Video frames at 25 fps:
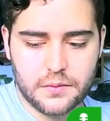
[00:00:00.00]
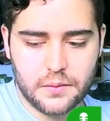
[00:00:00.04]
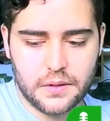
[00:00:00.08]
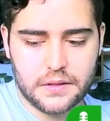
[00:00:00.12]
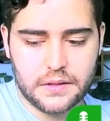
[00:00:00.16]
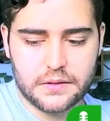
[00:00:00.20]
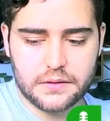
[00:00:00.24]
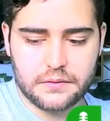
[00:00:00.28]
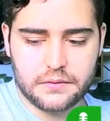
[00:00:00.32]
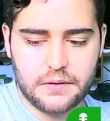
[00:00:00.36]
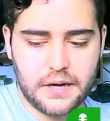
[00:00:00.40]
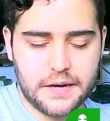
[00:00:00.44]

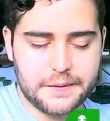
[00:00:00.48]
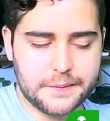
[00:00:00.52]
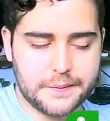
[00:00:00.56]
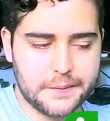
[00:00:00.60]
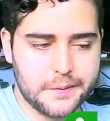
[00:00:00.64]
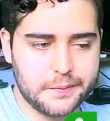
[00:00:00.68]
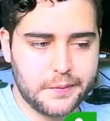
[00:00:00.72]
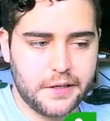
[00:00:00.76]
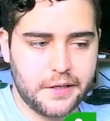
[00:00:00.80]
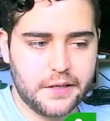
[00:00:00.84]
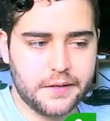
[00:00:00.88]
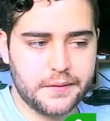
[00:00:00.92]
what
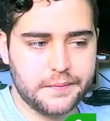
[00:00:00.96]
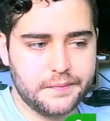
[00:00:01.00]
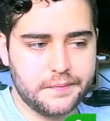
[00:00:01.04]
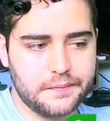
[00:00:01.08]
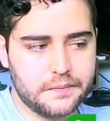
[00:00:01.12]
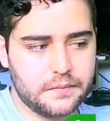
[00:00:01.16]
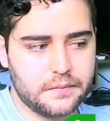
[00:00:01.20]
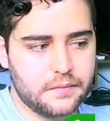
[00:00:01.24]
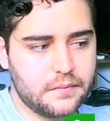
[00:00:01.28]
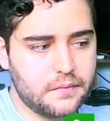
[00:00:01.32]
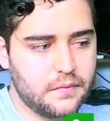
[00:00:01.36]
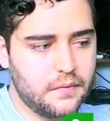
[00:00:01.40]
drives me.
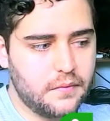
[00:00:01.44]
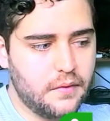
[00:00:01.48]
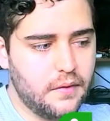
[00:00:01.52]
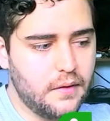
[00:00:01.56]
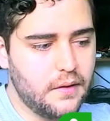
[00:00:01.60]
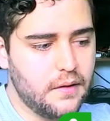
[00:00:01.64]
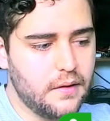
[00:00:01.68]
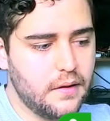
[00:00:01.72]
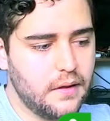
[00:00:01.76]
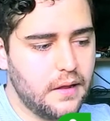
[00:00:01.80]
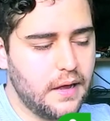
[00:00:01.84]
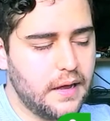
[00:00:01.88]

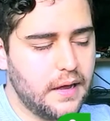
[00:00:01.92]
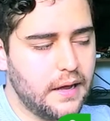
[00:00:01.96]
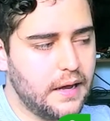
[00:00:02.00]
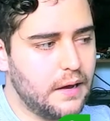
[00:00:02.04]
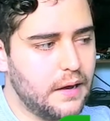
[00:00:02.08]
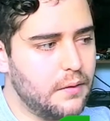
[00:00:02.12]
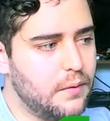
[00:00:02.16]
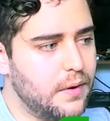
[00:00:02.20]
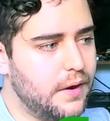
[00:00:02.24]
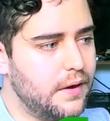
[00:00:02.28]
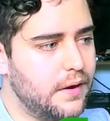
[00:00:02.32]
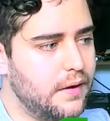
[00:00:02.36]
Like
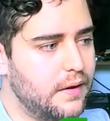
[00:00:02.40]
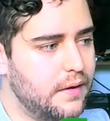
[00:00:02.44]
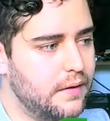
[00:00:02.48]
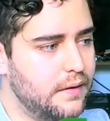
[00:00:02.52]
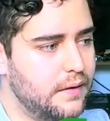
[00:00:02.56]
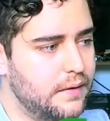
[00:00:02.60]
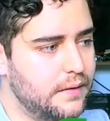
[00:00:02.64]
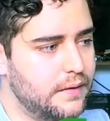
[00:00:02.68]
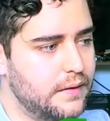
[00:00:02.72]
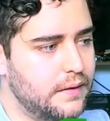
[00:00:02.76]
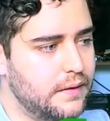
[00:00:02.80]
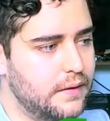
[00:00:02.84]
I
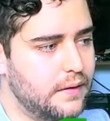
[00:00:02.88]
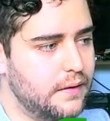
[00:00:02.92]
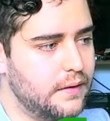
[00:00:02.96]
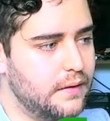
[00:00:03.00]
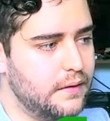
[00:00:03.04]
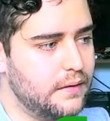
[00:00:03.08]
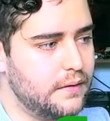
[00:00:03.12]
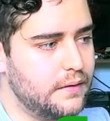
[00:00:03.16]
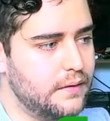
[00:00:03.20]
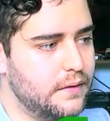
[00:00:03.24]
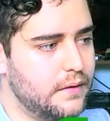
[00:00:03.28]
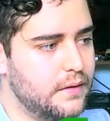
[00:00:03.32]

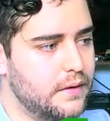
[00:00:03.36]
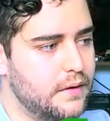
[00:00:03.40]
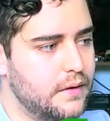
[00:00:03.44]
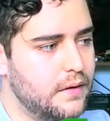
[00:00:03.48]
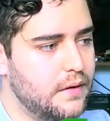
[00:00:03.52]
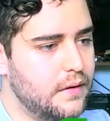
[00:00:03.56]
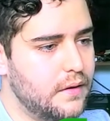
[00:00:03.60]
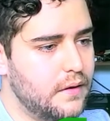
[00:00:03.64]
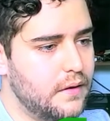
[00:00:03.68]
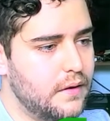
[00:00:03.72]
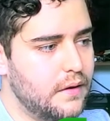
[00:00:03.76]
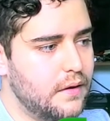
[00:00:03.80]
wanna.
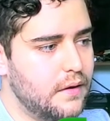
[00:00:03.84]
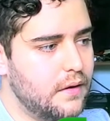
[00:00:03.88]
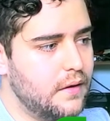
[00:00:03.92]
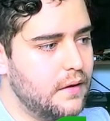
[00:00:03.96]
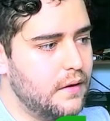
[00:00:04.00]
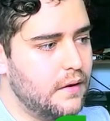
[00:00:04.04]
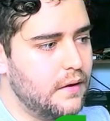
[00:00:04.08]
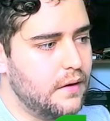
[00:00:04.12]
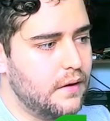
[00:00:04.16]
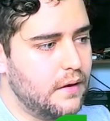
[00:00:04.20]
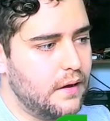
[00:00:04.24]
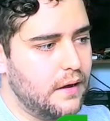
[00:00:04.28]

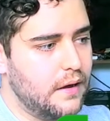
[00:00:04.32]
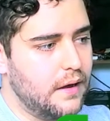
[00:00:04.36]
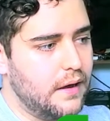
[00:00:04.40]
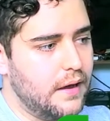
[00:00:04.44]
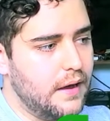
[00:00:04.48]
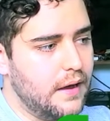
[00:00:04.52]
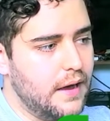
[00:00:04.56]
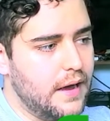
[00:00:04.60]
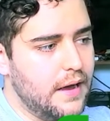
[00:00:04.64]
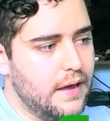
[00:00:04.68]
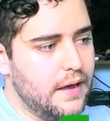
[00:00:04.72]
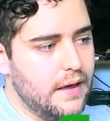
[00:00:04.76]

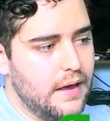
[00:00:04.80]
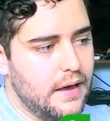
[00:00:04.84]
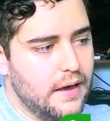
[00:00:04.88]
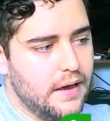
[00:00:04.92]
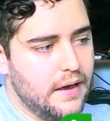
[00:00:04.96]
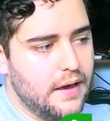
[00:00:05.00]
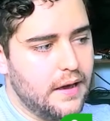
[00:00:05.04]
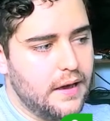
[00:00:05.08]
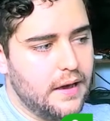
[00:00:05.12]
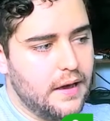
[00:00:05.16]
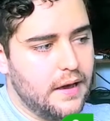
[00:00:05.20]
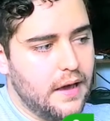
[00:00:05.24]

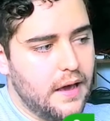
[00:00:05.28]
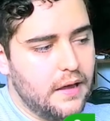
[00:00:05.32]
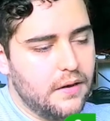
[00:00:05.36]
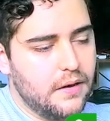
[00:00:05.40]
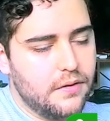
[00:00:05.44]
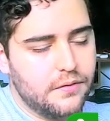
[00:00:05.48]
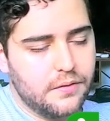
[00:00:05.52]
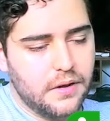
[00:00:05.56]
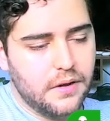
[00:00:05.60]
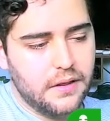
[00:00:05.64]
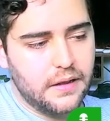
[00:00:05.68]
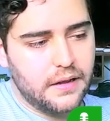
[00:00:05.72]
I
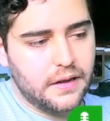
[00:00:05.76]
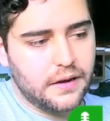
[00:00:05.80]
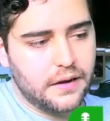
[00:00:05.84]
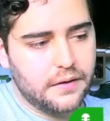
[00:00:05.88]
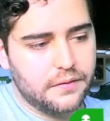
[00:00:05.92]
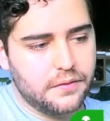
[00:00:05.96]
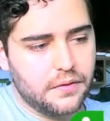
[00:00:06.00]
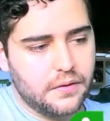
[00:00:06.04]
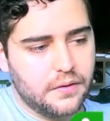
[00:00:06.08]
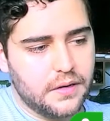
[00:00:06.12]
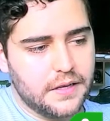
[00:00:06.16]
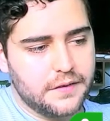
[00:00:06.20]
don't really
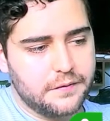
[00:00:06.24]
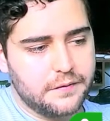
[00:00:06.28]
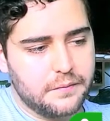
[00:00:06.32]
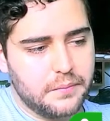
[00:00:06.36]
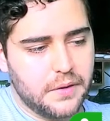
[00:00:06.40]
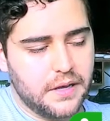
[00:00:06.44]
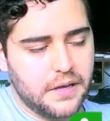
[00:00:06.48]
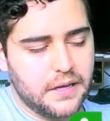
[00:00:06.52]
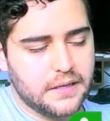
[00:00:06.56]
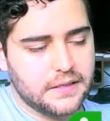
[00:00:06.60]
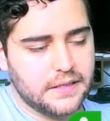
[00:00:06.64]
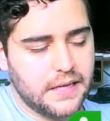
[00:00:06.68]
care for
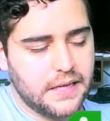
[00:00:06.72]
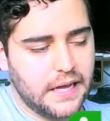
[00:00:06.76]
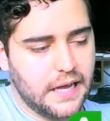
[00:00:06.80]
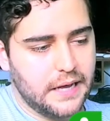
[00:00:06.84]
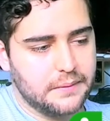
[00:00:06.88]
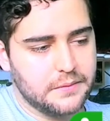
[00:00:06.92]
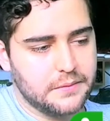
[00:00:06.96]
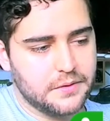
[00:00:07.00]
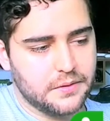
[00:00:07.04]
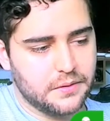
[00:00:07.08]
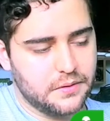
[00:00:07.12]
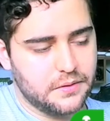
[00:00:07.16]
FPS
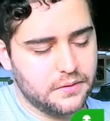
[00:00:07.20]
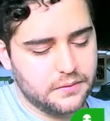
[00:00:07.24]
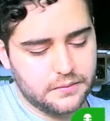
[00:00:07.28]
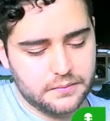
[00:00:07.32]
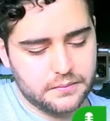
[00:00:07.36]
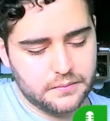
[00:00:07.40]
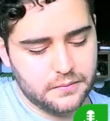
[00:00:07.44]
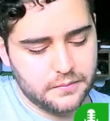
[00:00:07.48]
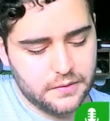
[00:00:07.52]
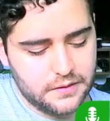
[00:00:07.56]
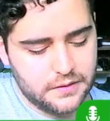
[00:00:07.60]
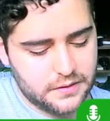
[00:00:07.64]
games
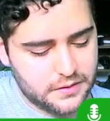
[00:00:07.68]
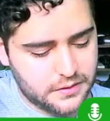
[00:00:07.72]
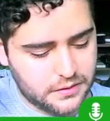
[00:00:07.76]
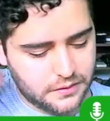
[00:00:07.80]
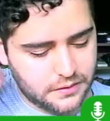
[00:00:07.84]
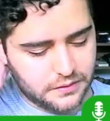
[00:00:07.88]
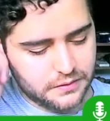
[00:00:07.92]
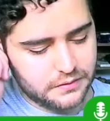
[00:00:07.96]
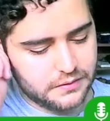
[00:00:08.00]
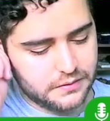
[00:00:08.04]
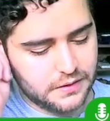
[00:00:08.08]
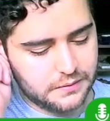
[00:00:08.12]
or
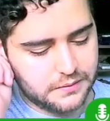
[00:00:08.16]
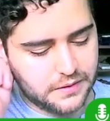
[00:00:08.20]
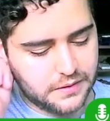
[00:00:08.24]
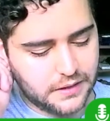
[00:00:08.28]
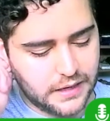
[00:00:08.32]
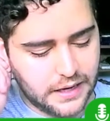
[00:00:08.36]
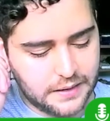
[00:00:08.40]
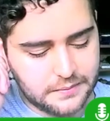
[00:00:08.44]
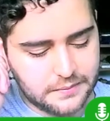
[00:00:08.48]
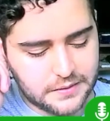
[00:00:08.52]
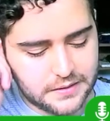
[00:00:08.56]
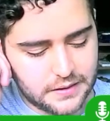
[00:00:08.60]
story-driven
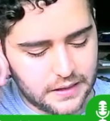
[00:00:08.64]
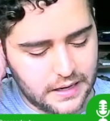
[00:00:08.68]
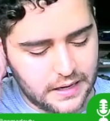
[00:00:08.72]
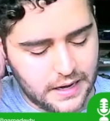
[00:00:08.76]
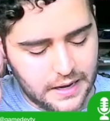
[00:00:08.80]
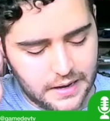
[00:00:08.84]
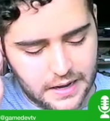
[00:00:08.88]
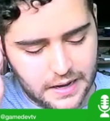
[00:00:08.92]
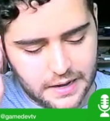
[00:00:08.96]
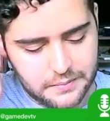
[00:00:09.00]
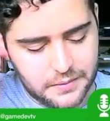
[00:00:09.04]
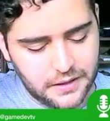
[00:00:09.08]
games.
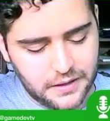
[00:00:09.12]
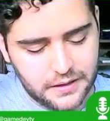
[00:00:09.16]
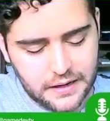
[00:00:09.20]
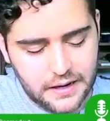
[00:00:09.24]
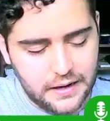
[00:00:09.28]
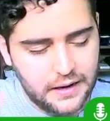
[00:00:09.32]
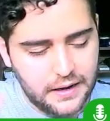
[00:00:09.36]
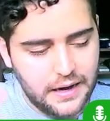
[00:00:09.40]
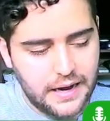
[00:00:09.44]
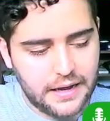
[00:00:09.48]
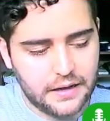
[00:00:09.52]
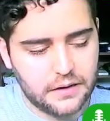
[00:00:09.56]
I mean,
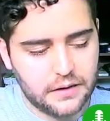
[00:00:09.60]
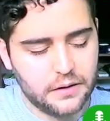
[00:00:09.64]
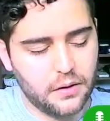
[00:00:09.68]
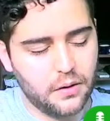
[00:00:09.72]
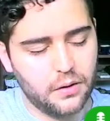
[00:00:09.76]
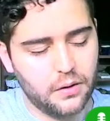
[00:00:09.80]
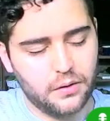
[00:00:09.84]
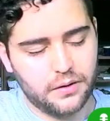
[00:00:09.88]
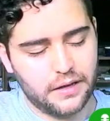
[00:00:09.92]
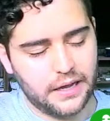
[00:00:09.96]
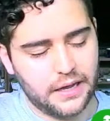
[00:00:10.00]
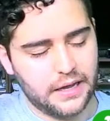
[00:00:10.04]
I like
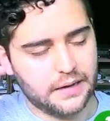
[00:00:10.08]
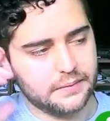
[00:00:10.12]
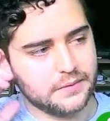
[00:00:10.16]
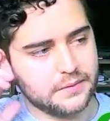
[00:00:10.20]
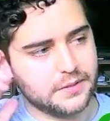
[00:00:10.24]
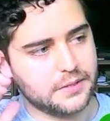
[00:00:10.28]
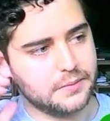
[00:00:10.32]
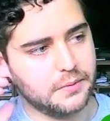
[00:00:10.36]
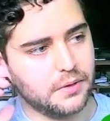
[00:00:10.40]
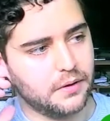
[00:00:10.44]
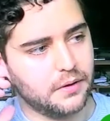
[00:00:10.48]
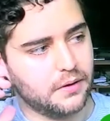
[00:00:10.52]
all
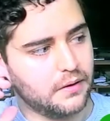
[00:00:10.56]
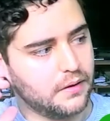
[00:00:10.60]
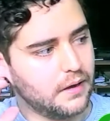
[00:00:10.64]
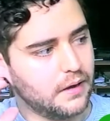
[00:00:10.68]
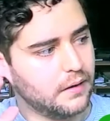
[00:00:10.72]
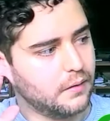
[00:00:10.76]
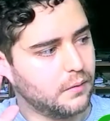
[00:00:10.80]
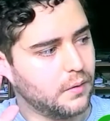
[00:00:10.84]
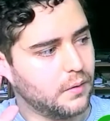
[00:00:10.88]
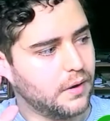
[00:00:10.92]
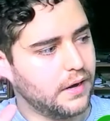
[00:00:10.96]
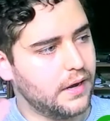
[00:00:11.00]
games,
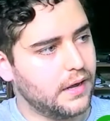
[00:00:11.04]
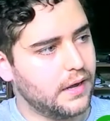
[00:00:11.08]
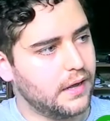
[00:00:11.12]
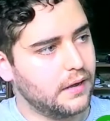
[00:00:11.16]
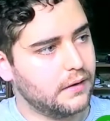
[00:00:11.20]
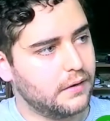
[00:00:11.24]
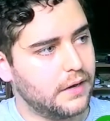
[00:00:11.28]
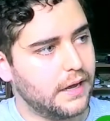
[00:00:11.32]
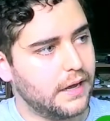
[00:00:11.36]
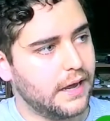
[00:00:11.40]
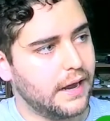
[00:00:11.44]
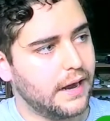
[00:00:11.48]
but what
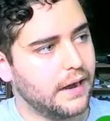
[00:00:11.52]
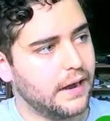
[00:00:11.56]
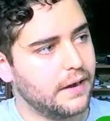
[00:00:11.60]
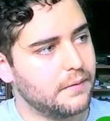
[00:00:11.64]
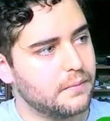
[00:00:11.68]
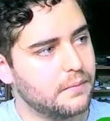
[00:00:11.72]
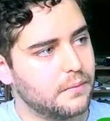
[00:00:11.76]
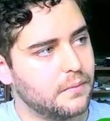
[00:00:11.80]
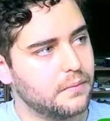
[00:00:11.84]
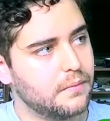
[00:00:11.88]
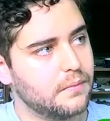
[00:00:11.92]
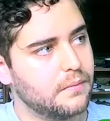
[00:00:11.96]
I care
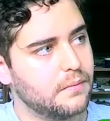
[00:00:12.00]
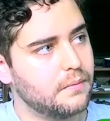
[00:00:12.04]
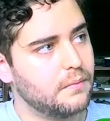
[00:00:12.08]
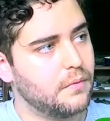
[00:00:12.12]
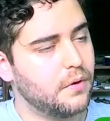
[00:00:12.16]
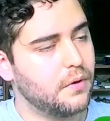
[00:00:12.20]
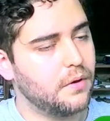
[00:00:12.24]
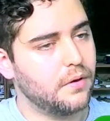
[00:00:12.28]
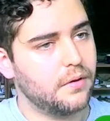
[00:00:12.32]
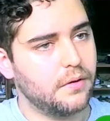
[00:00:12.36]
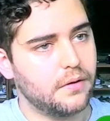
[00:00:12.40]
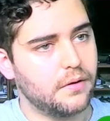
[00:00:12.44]

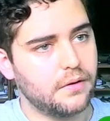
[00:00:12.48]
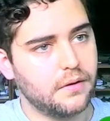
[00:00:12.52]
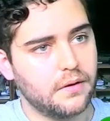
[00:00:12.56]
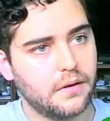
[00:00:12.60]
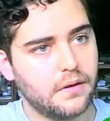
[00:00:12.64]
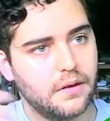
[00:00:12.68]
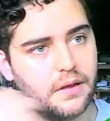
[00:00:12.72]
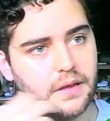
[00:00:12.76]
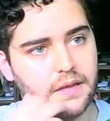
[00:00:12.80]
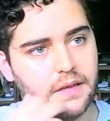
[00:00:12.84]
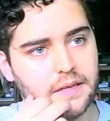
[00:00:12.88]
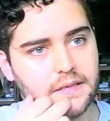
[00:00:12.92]

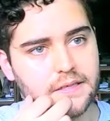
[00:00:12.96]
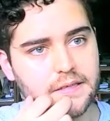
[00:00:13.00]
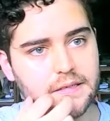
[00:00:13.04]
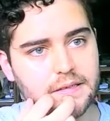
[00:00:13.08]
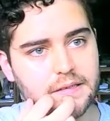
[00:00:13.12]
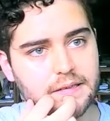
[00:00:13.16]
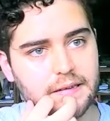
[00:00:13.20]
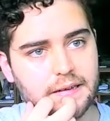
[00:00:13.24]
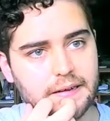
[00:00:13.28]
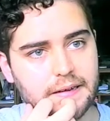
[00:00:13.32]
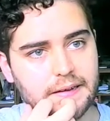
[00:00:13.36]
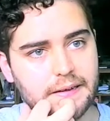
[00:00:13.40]
more
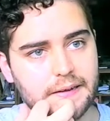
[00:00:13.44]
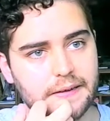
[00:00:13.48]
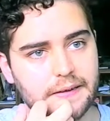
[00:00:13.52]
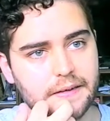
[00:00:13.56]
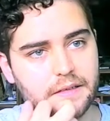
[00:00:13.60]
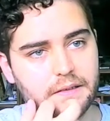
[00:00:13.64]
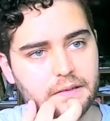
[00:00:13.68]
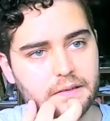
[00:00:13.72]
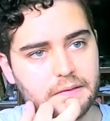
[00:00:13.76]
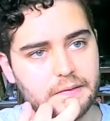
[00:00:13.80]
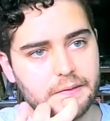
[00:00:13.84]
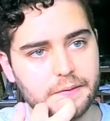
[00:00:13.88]
is
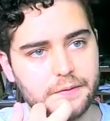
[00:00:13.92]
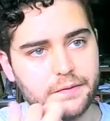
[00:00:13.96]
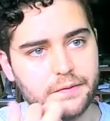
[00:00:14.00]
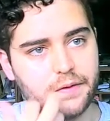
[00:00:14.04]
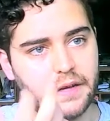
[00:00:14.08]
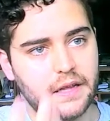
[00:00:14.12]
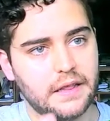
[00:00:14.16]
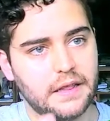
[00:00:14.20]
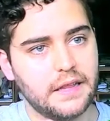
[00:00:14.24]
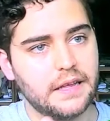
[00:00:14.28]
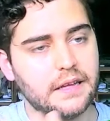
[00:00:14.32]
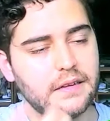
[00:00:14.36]

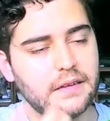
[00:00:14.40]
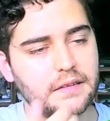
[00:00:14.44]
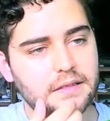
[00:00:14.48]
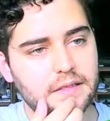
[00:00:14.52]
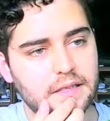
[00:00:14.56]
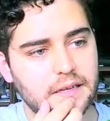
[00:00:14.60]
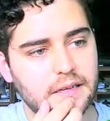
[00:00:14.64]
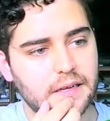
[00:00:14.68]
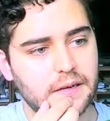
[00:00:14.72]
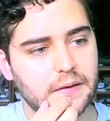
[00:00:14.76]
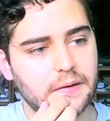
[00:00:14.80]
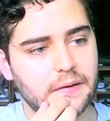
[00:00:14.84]

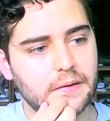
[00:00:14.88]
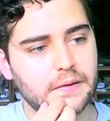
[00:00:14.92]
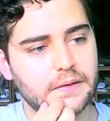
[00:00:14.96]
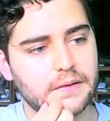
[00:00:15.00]
feelings and